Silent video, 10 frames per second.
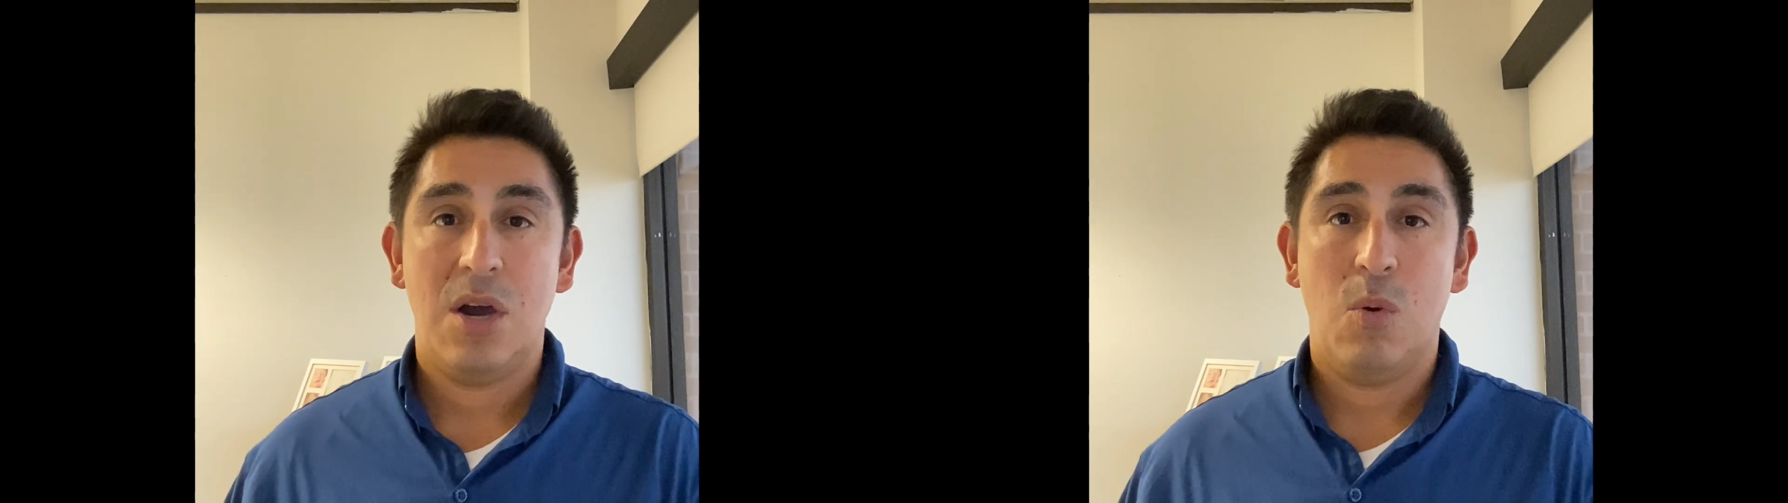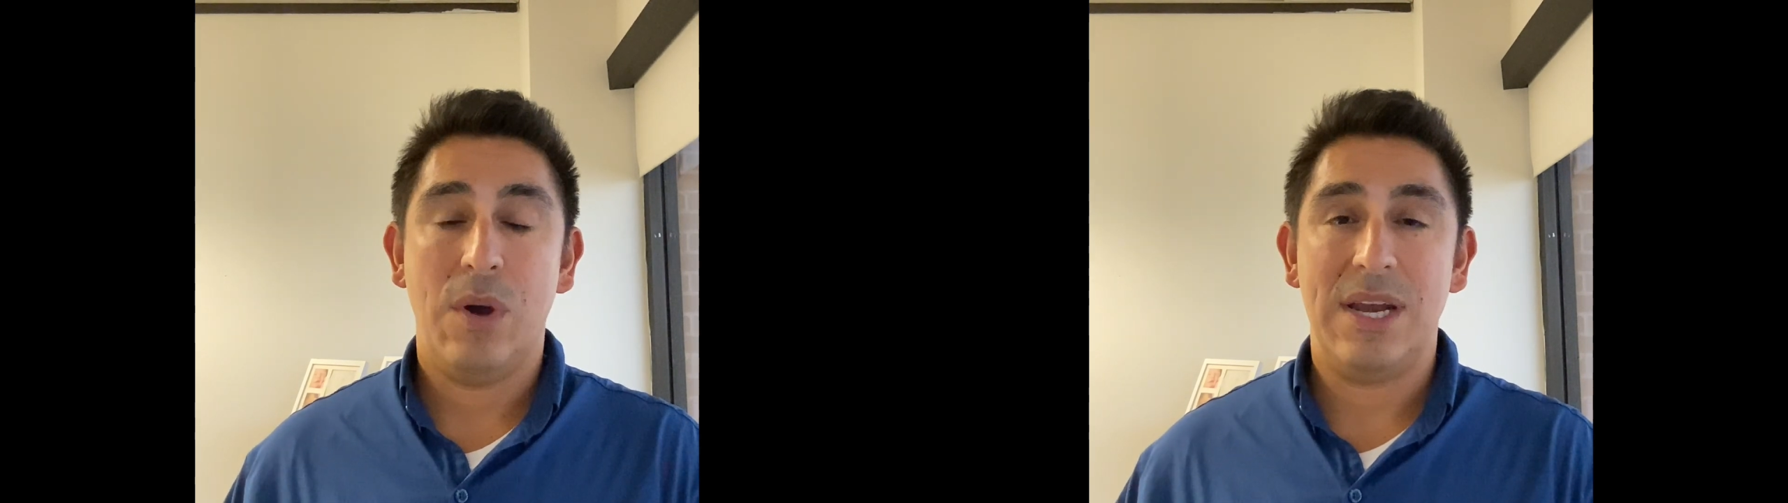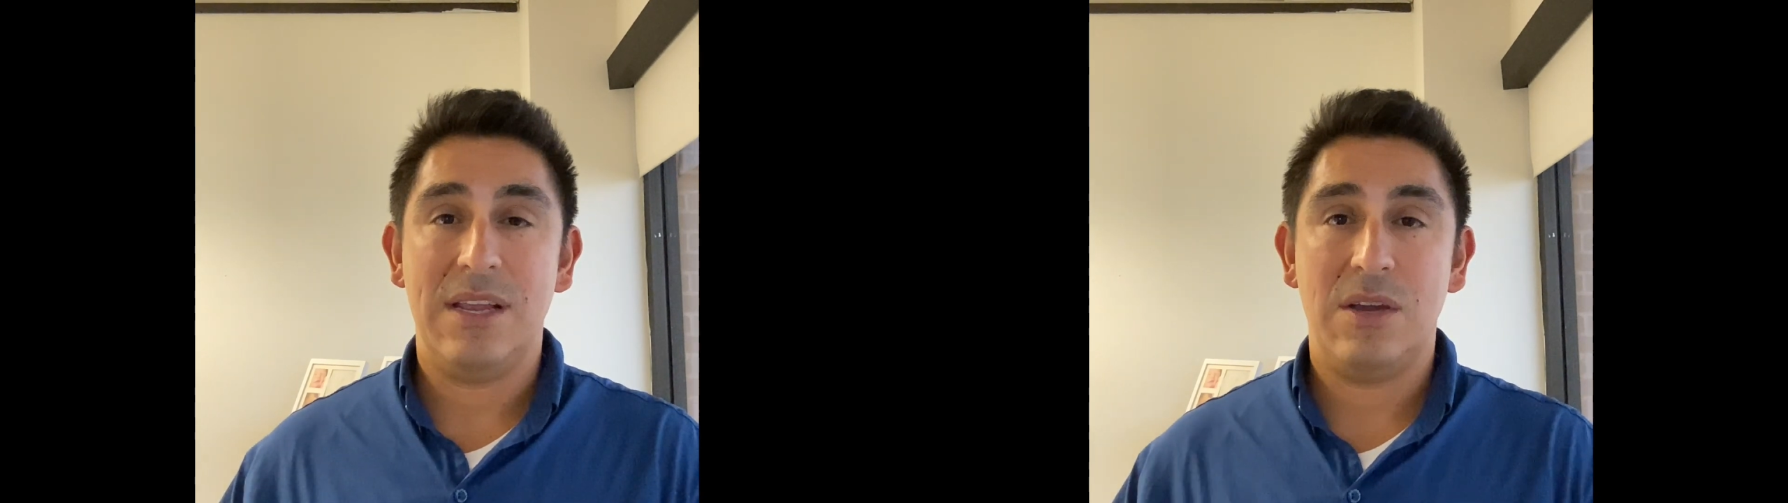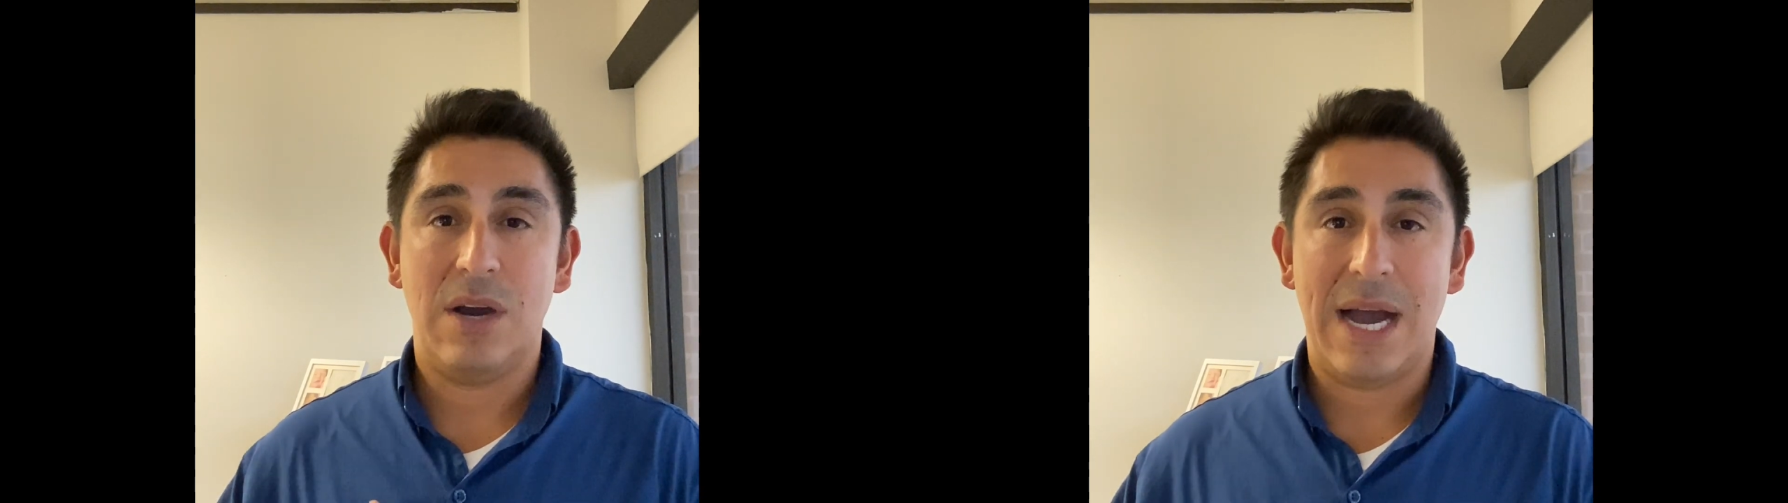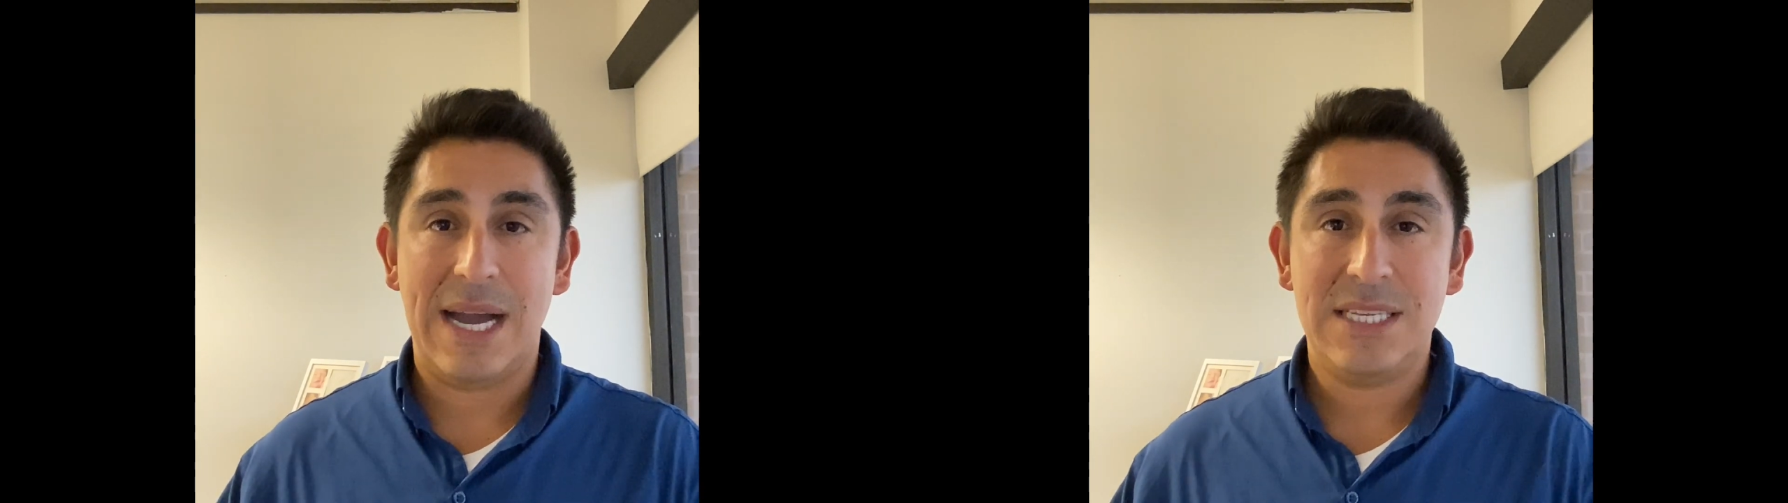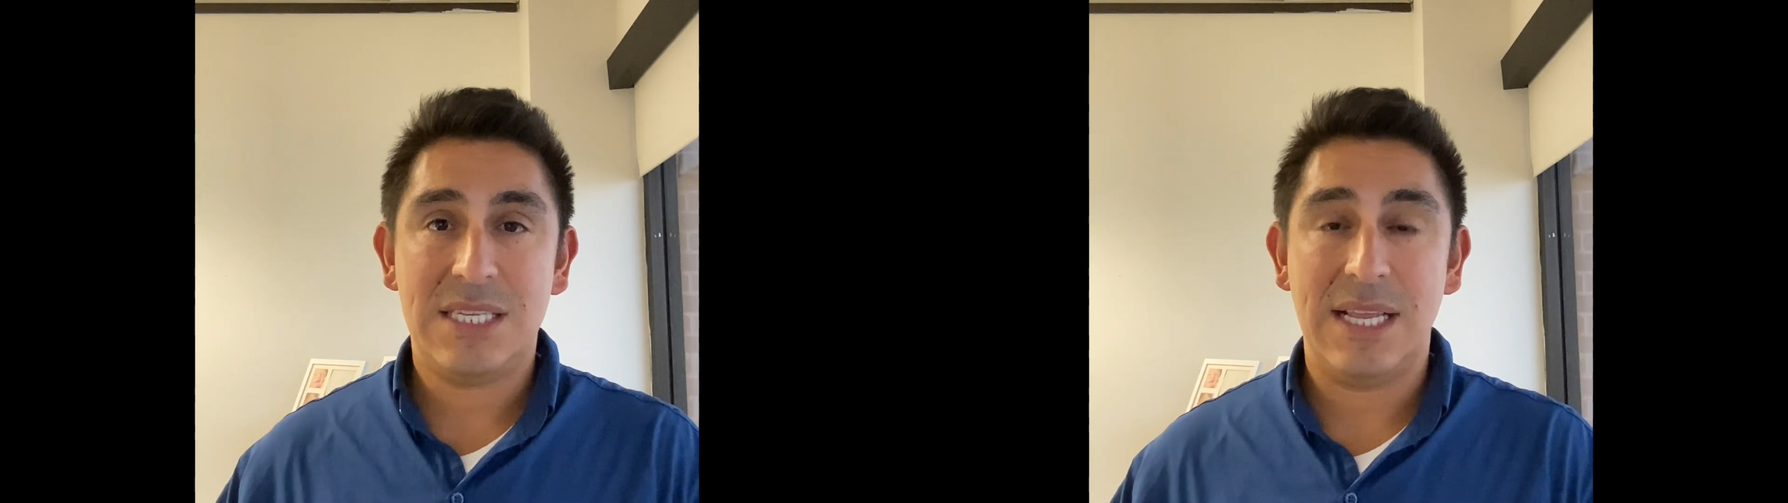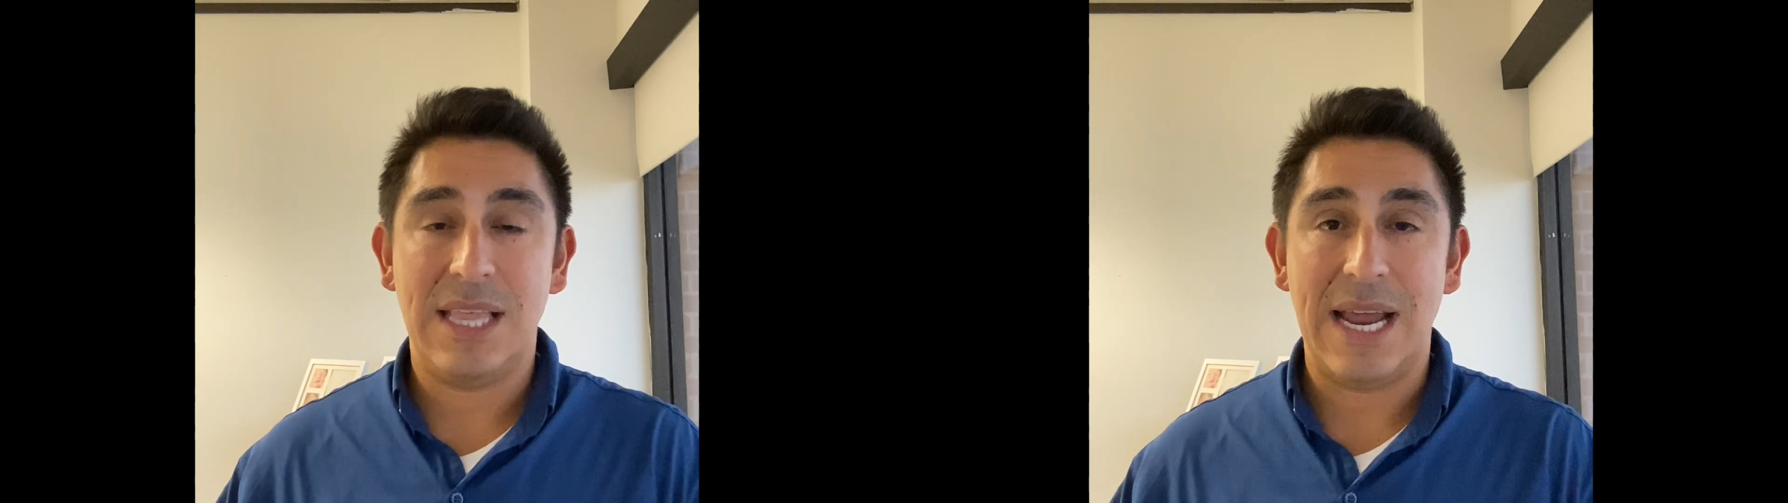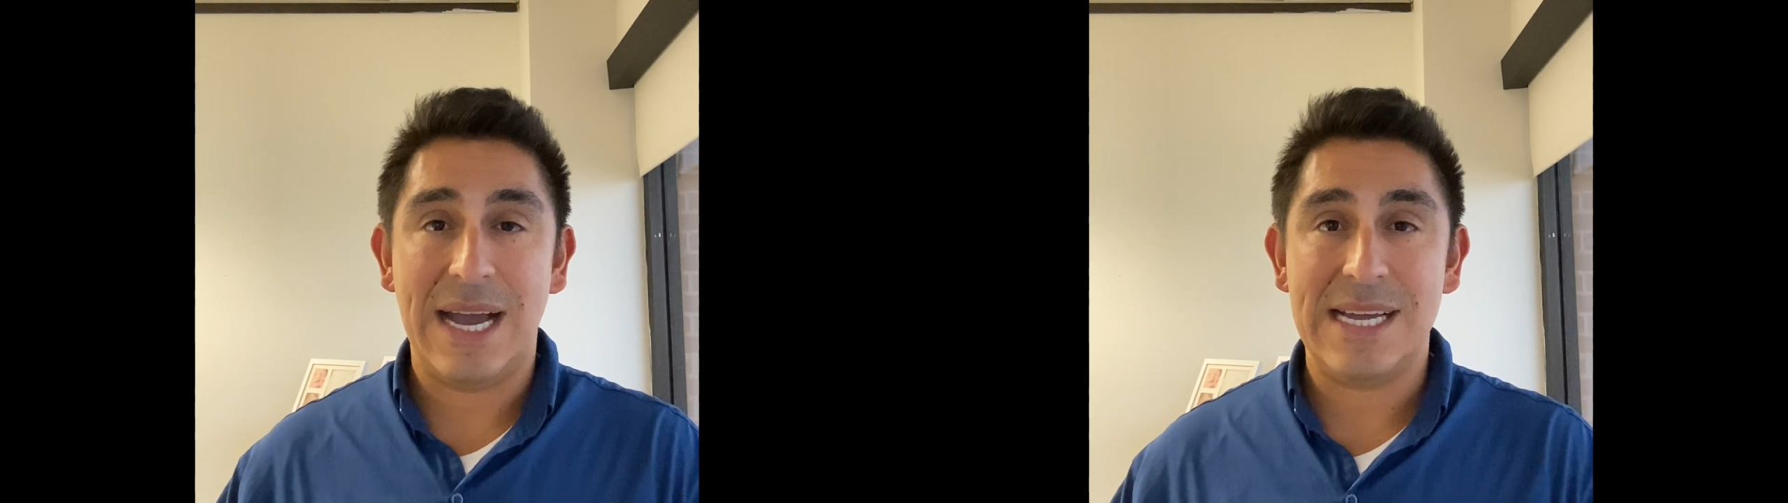When I say
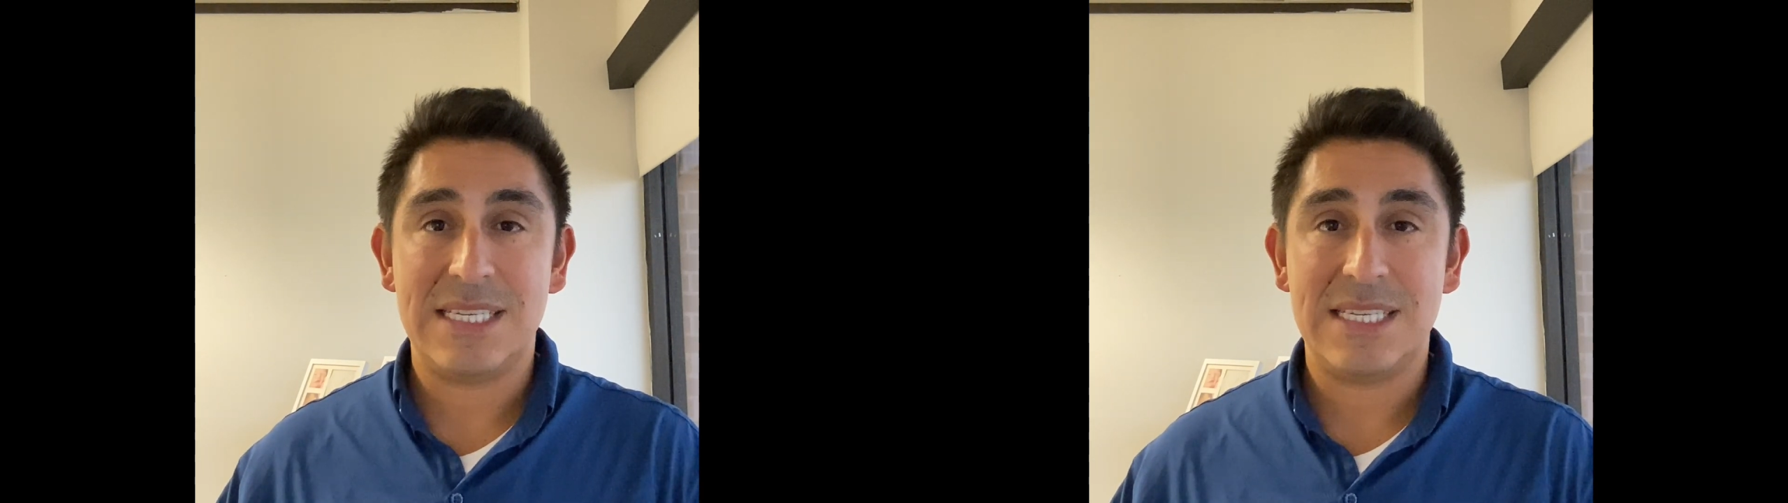that I